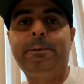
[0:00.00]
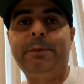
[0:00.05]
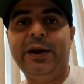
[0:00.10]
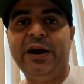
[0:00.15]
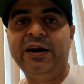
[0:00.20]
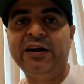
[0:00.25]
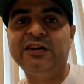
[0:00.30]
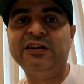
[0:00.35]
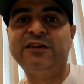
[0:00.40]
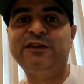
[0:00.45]

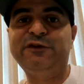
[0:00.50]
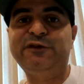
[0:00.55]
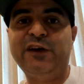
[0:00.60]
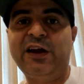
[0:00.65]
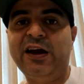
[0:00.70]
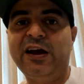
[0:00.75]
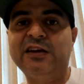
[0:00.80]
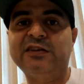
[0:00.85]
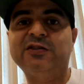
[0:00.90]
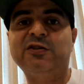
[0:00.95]
Bears
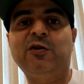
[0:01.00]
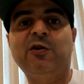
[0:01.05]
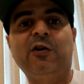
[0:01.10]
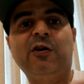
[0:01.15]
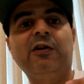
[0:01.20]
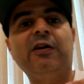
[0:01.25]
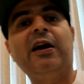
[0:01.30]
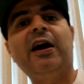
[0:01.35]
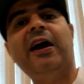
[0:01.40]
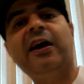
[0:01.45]
fans
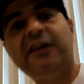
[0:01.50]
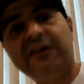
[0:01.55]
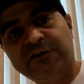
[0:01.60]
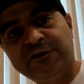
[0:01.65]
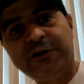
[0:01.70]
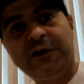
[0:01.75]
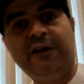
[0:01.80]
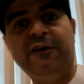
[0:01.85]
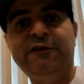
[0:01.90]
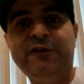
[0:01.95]
or
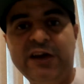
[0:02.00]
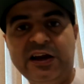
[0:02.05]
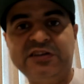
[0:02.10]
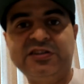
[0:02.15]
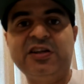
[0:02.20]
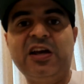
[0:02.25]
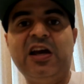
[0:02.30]
NFL fans,